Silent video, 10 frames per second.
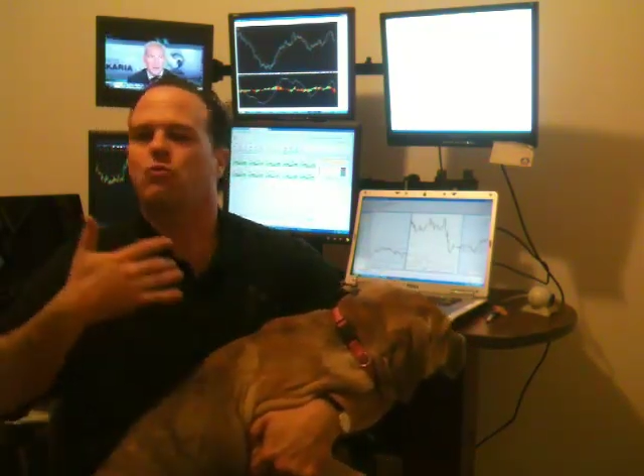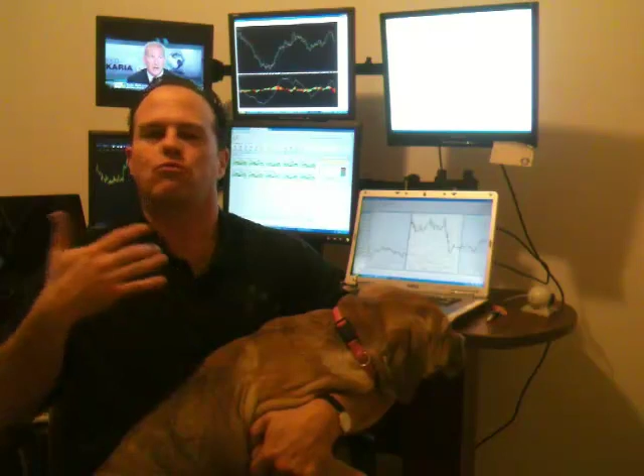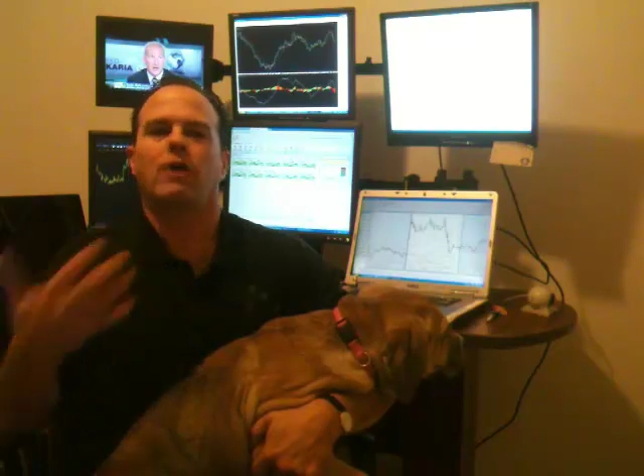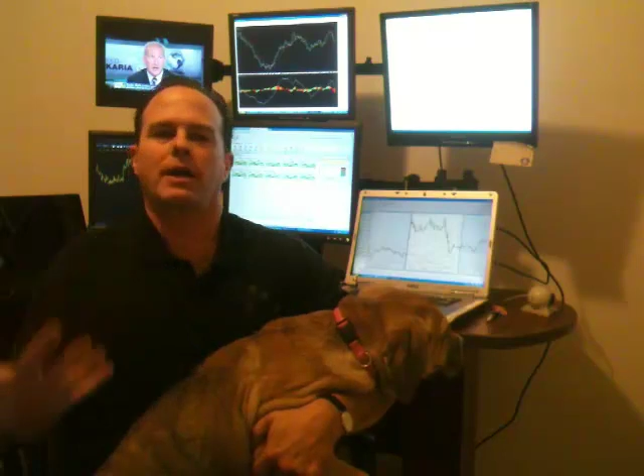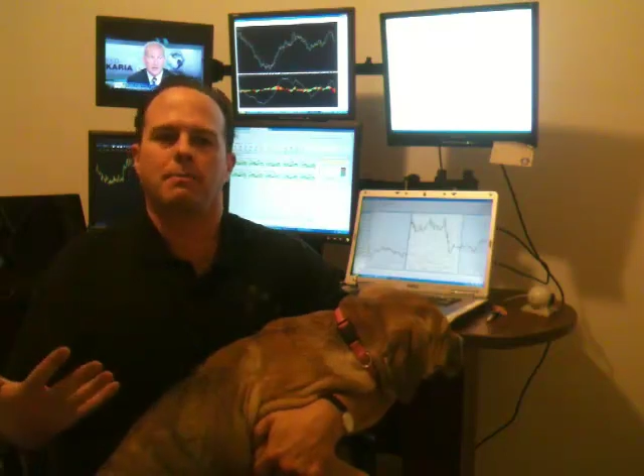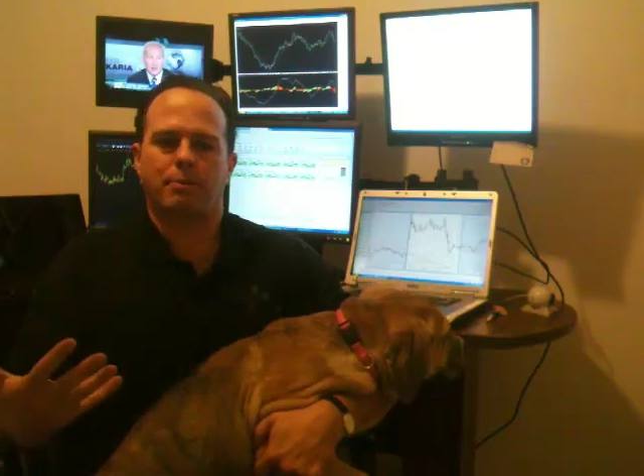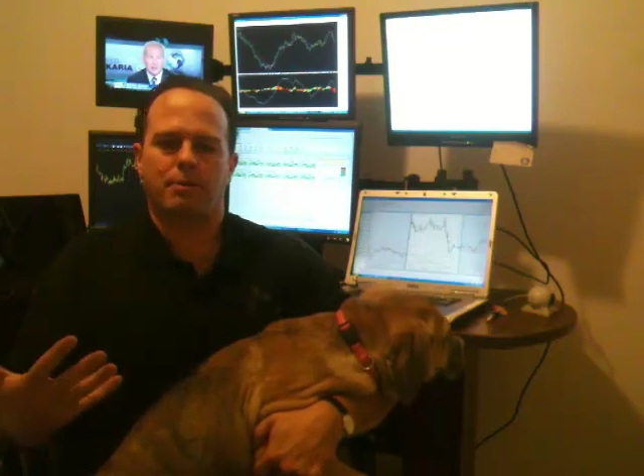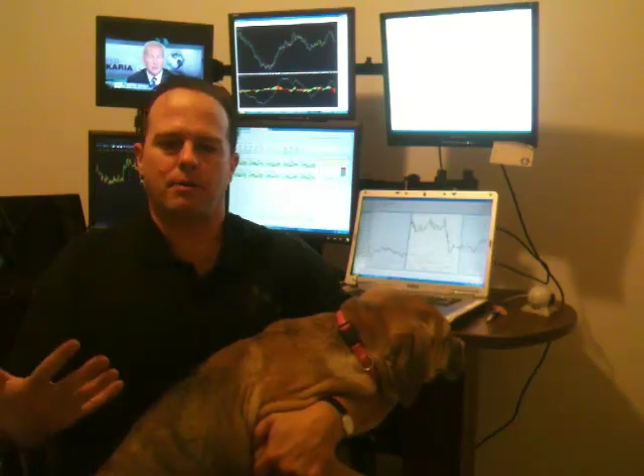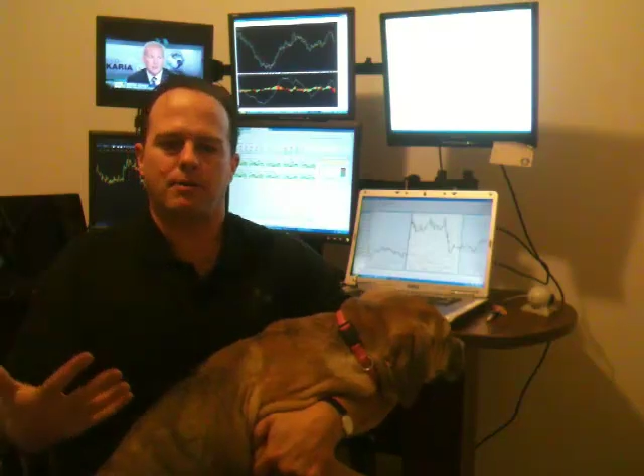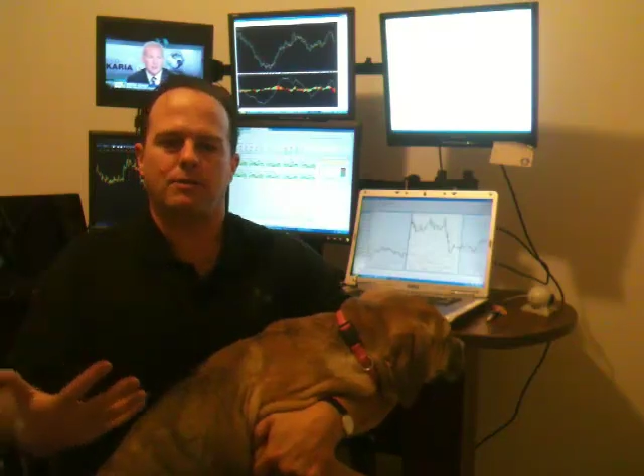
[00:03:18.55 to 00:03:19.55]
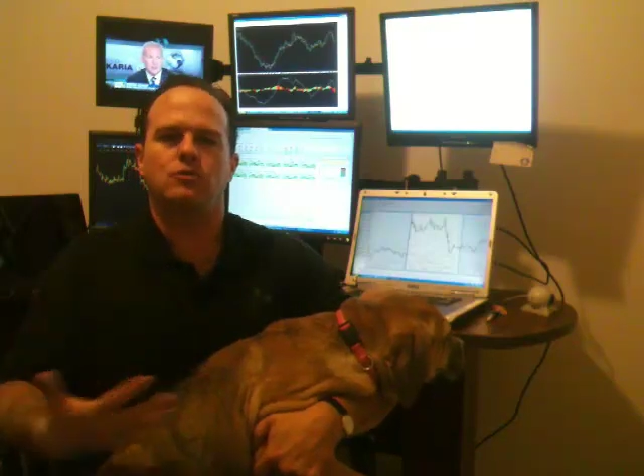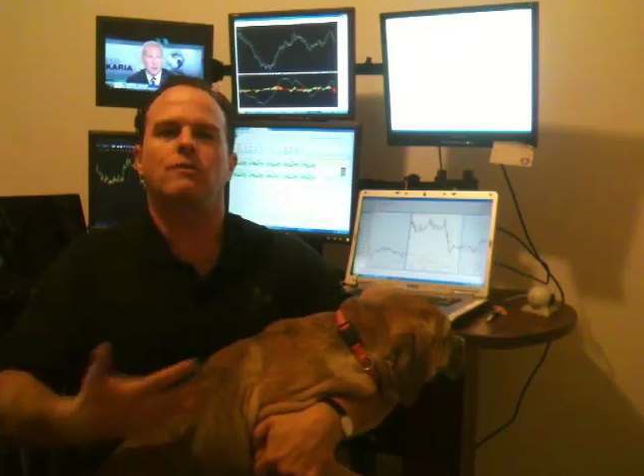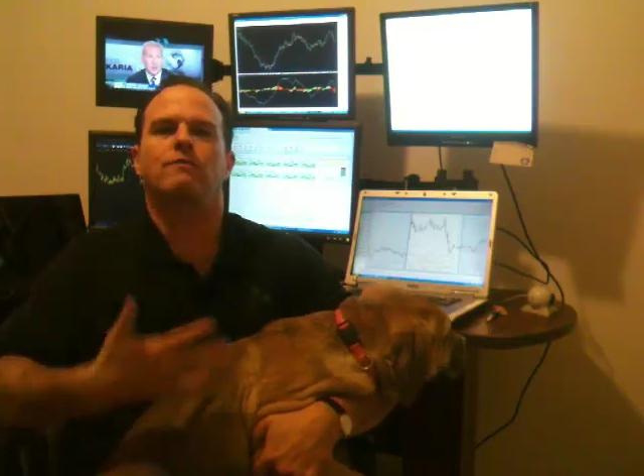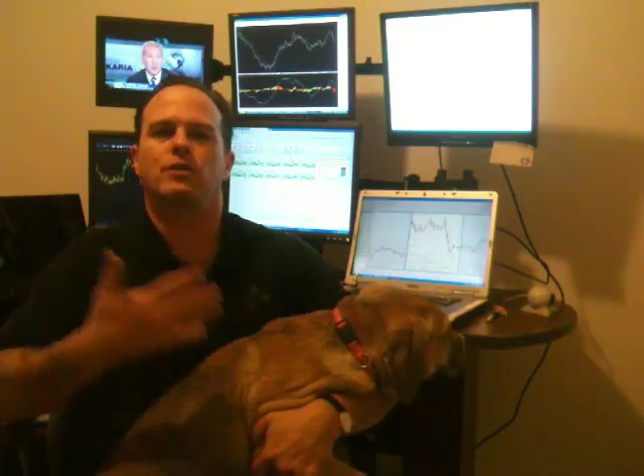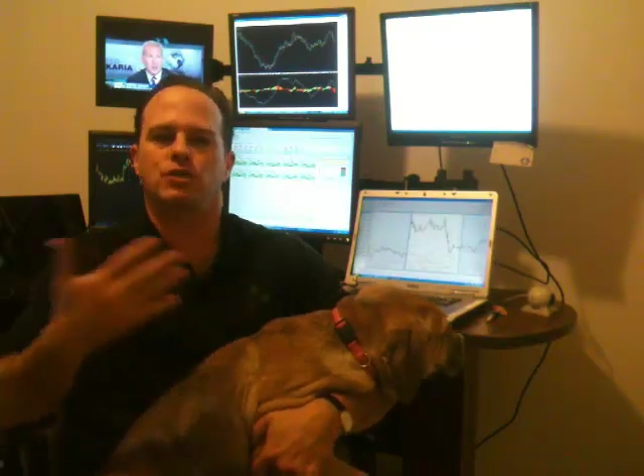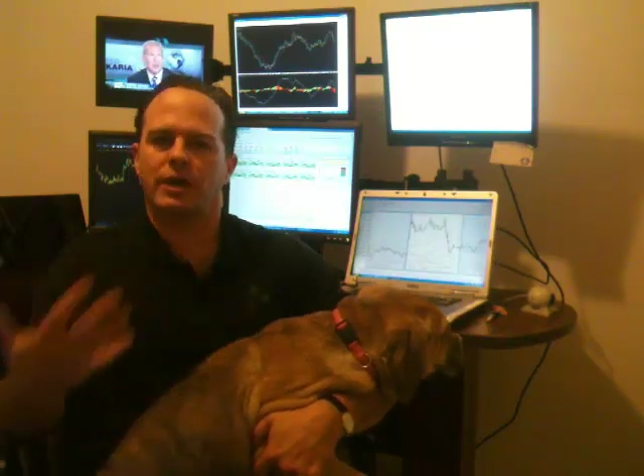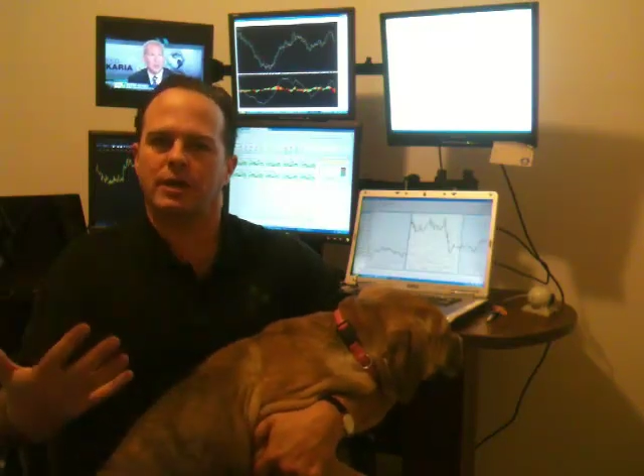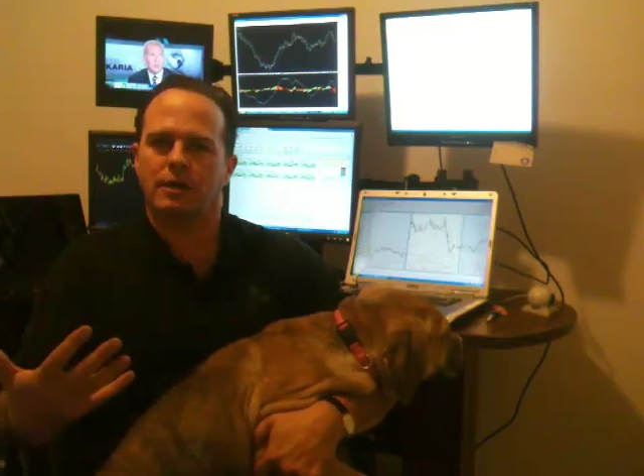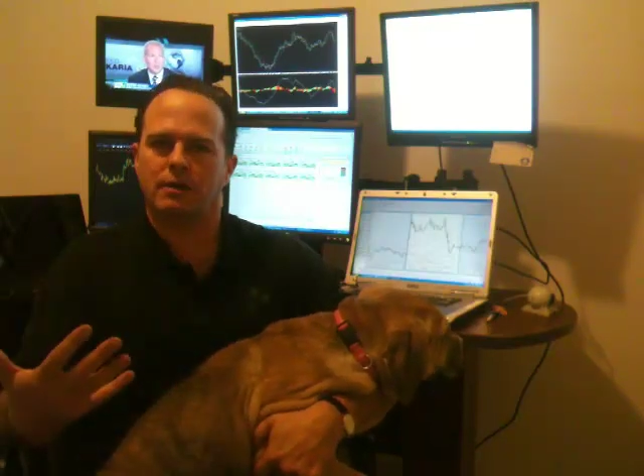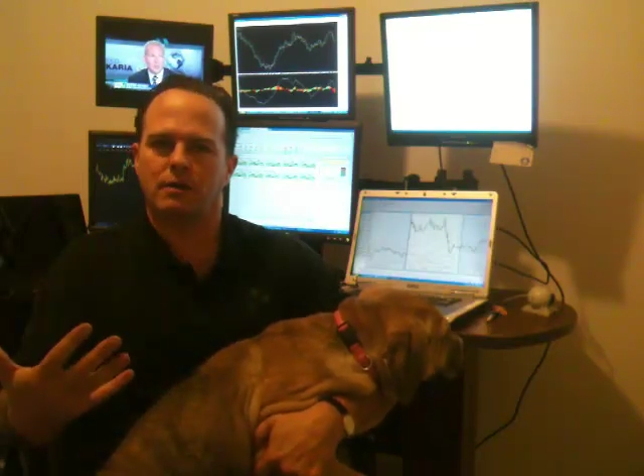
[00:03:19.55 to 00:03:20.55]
ripe for trading.